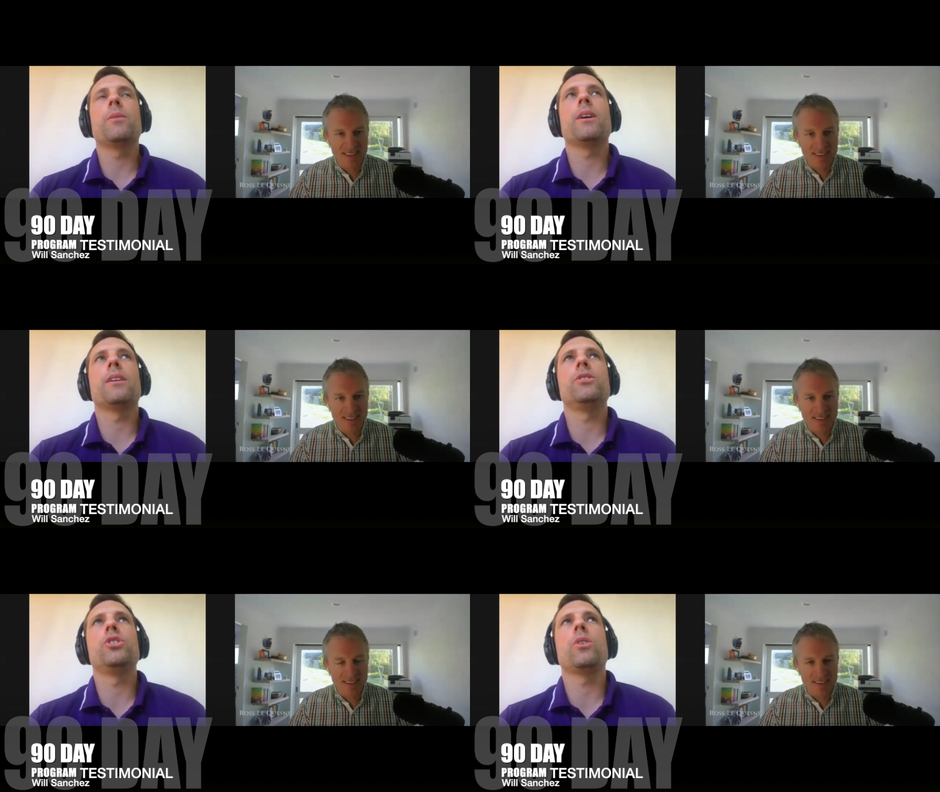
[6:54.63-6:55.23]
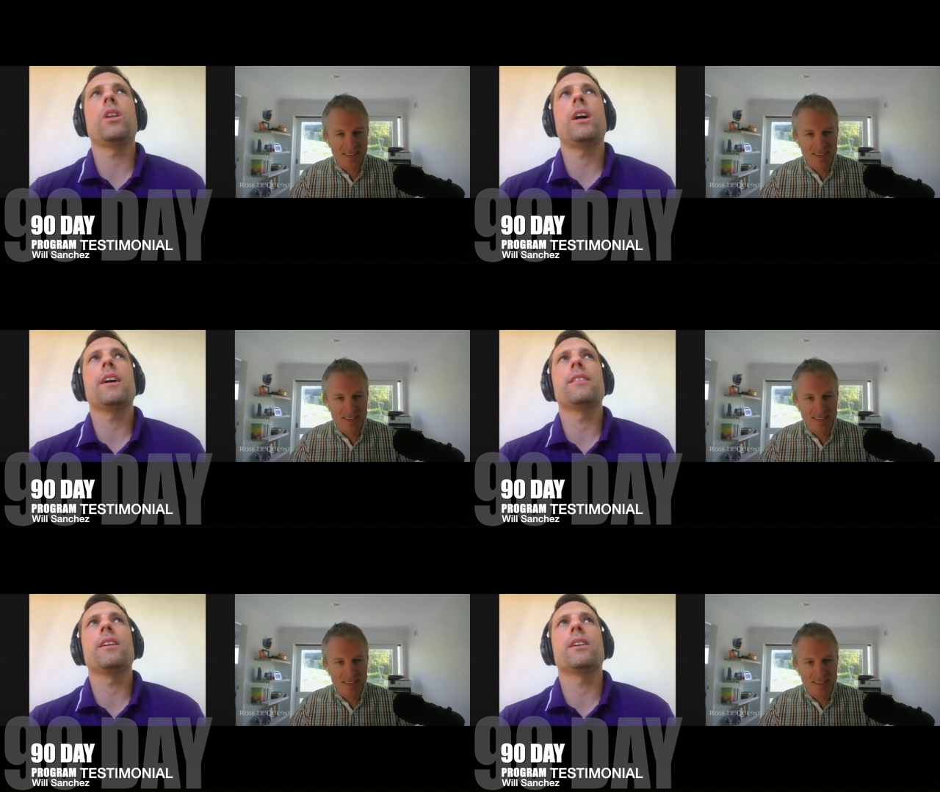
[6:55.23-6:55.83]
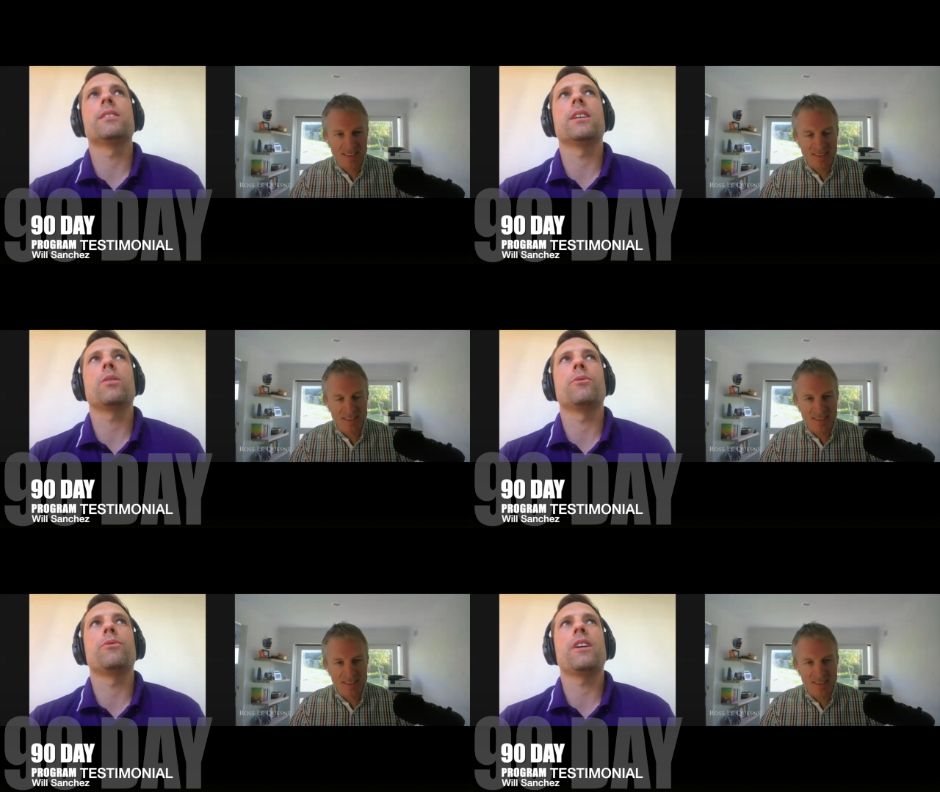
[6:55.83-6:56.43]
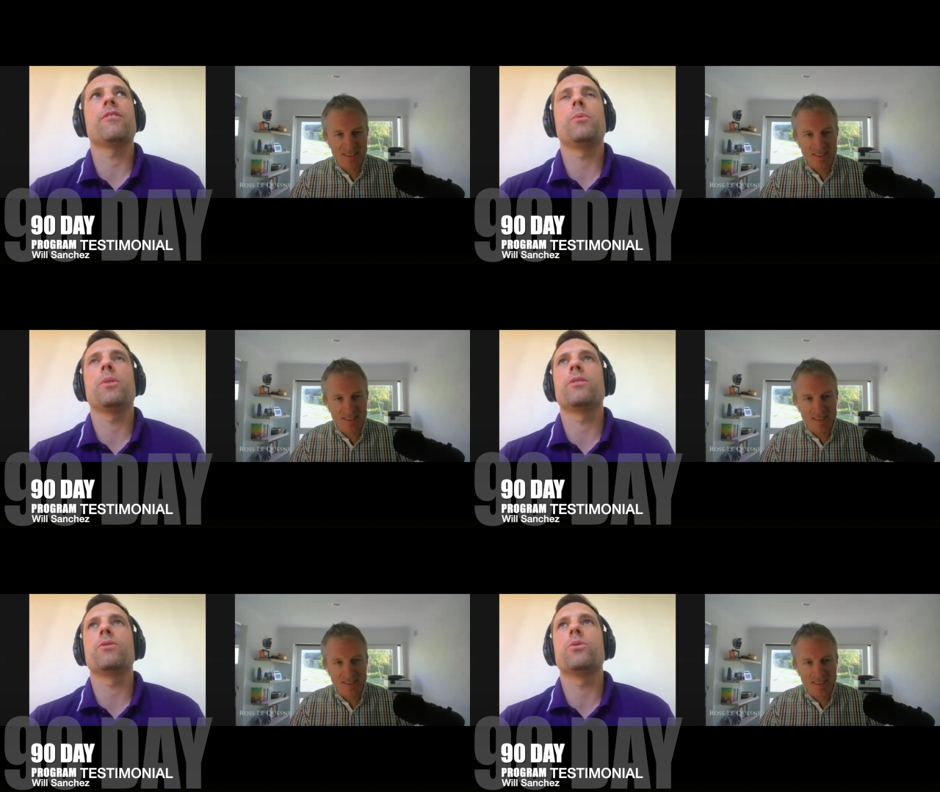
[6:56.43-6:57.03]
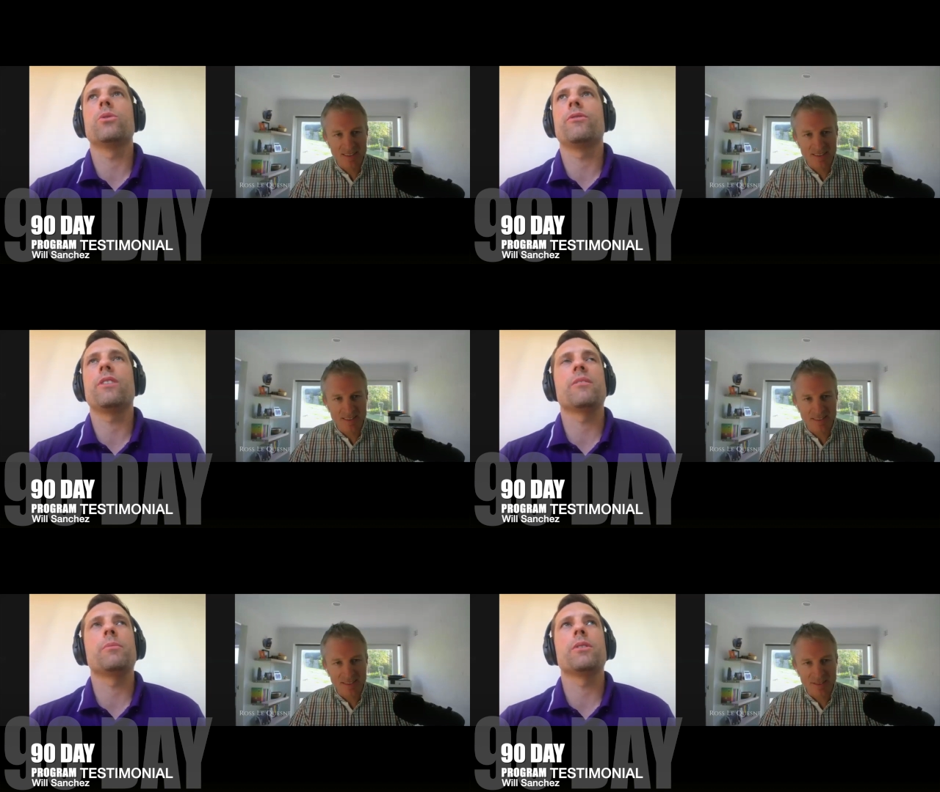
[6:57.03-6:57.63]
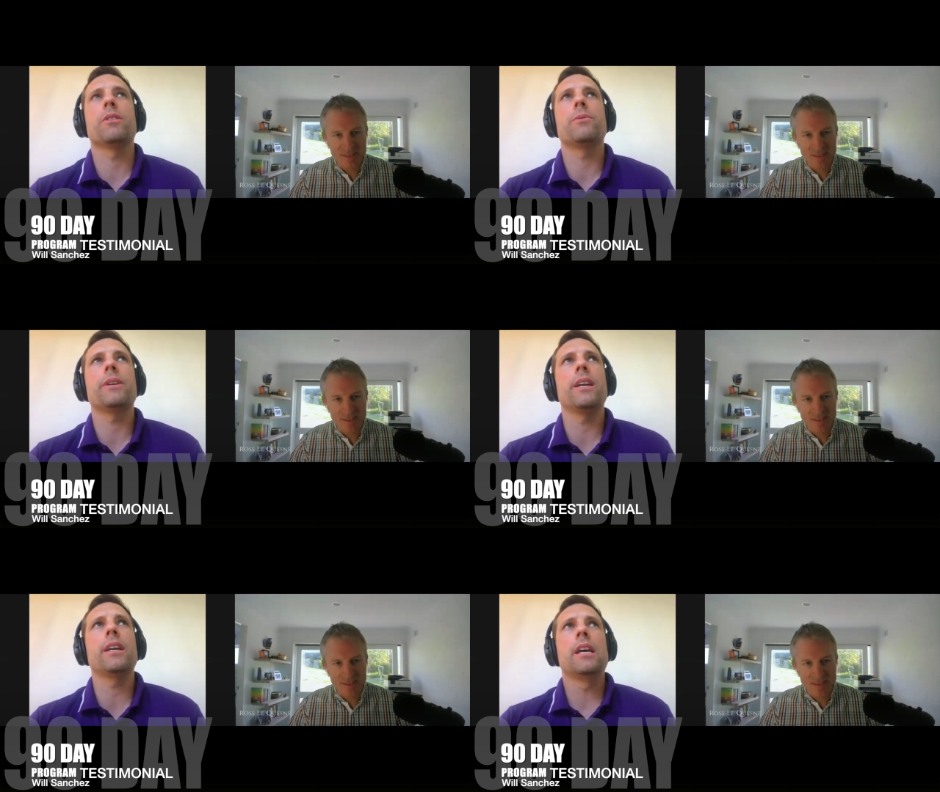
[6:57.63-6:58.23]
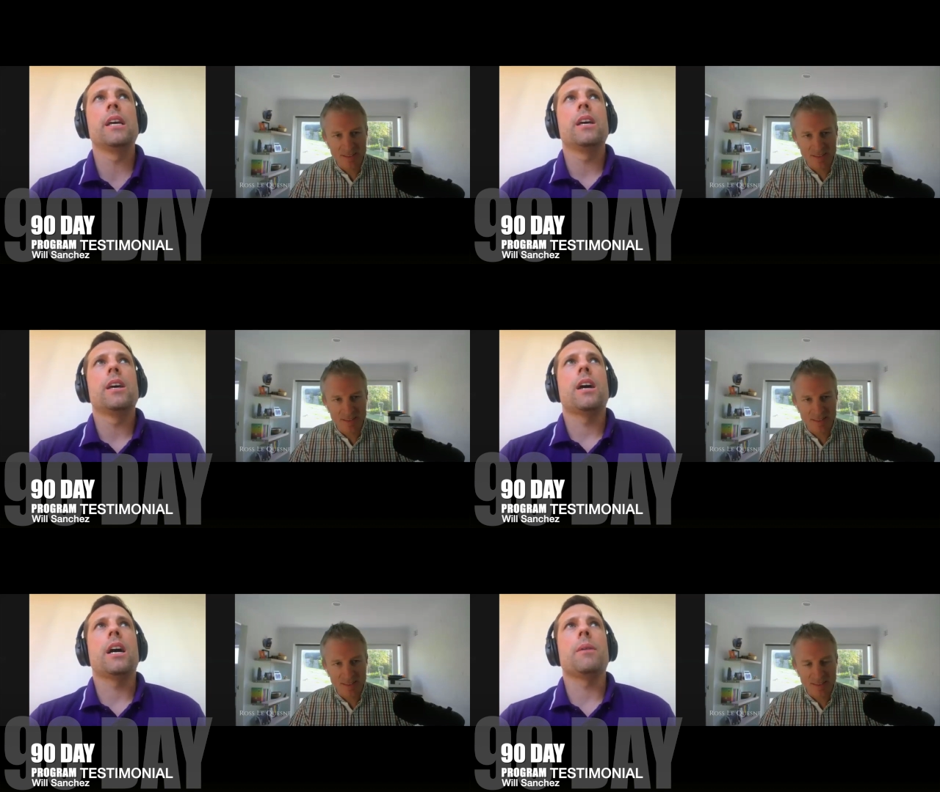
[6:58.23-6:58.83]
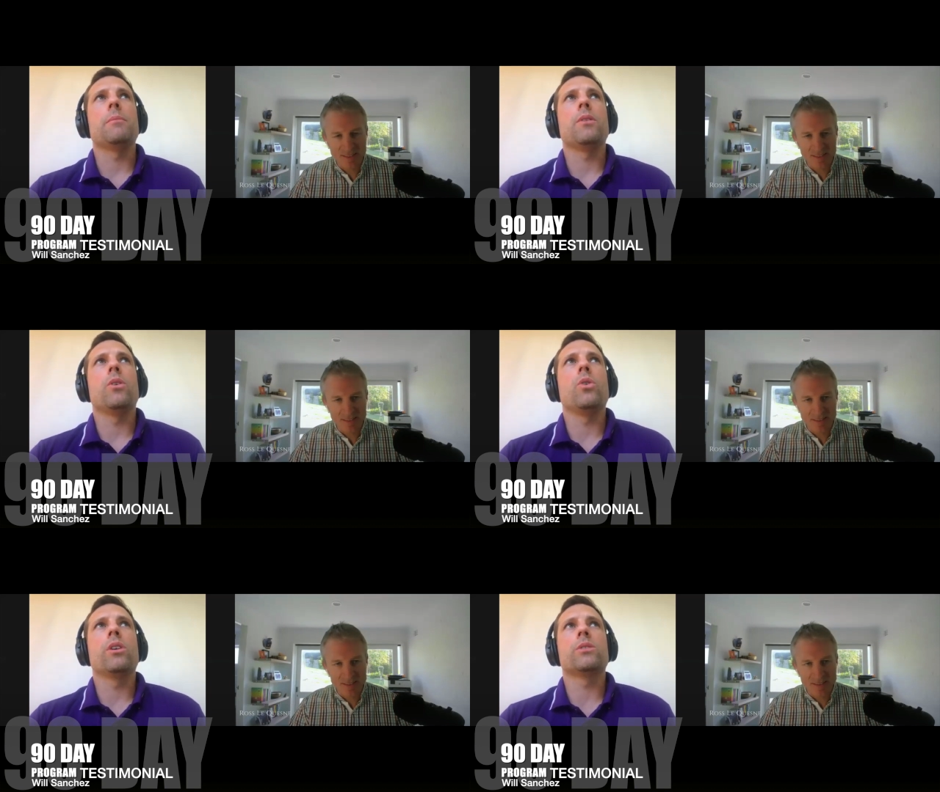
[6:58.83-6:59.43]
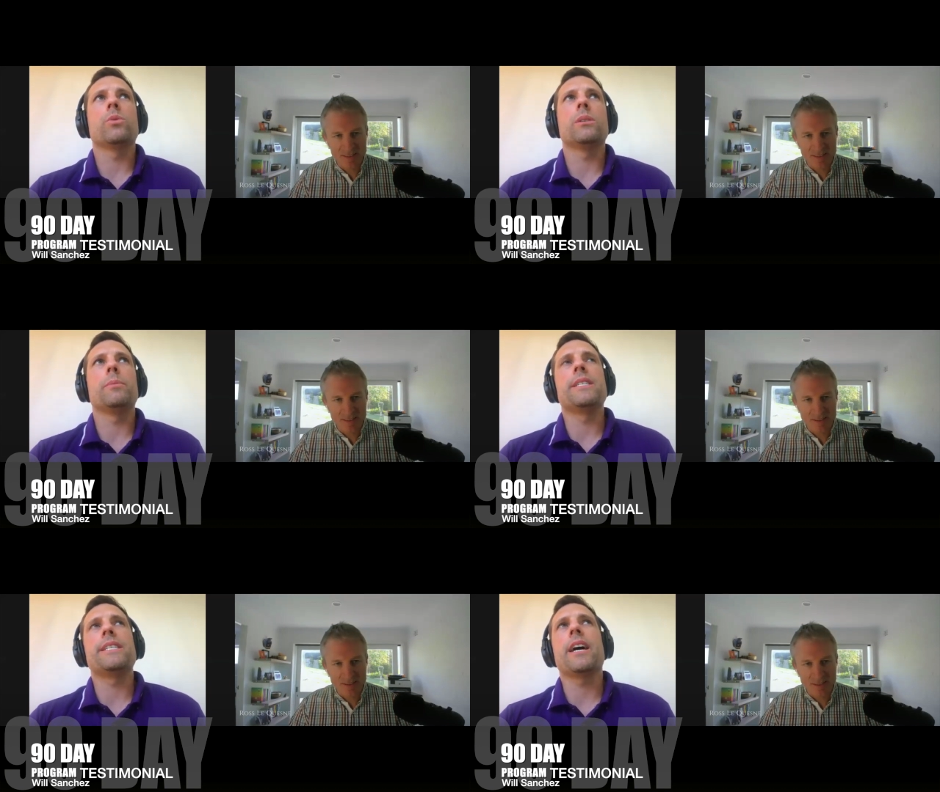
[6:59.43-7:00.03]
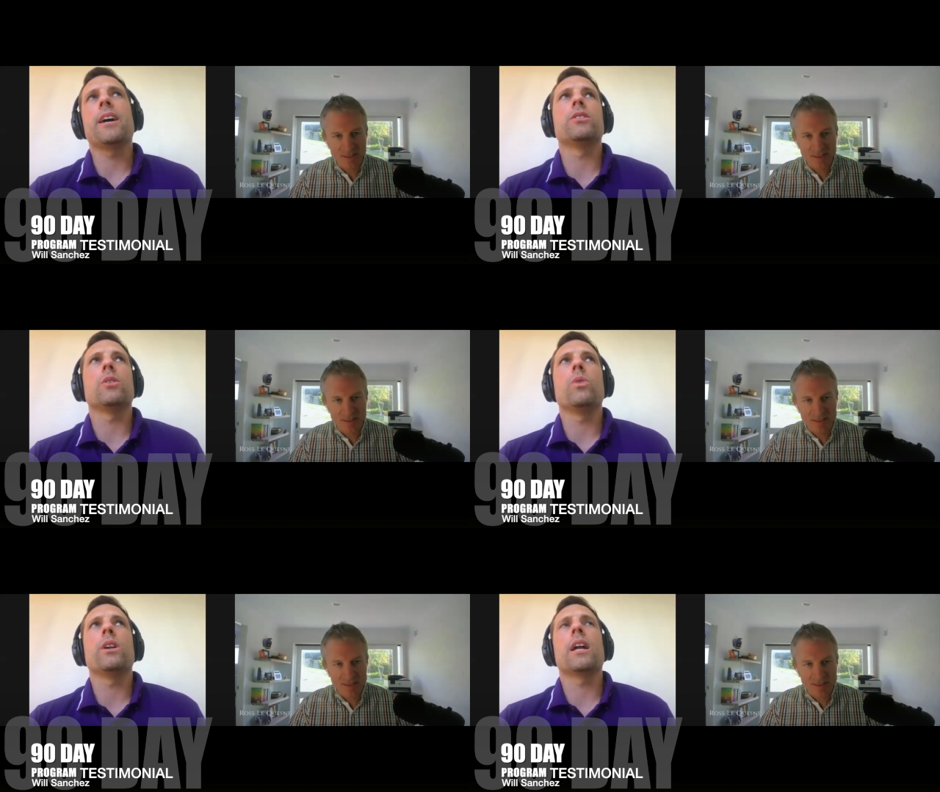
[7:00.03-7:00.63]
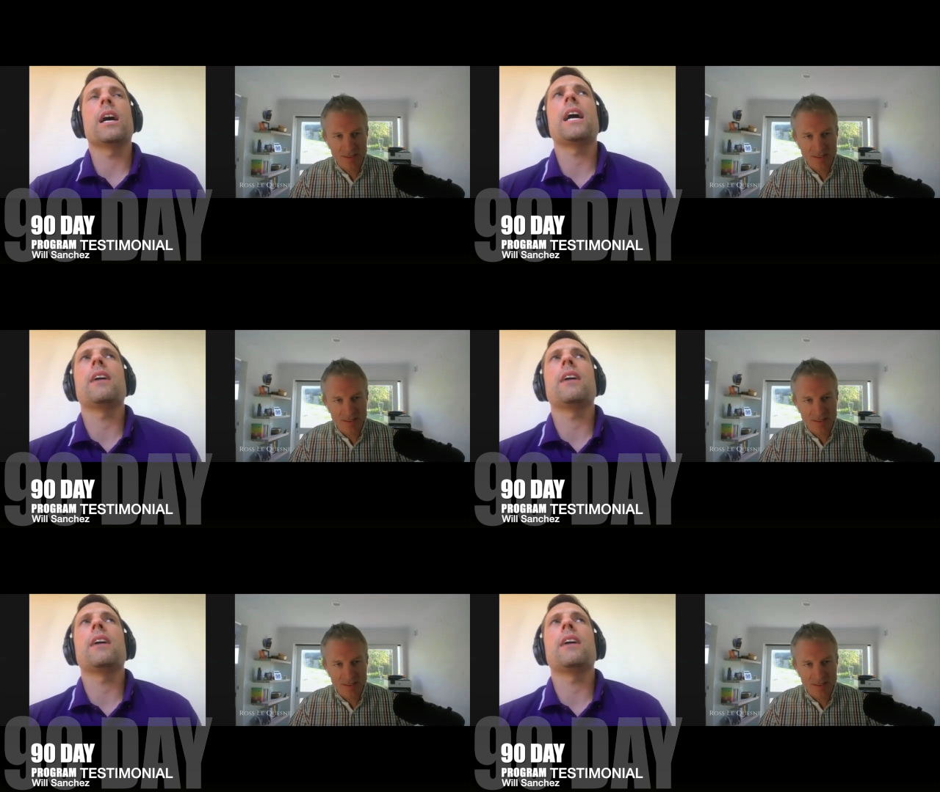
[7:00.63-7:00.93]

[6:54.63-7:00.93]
Speaker 1: we, we in July, I think I settled five point two or five point three. Um, August was a bit down, so one and a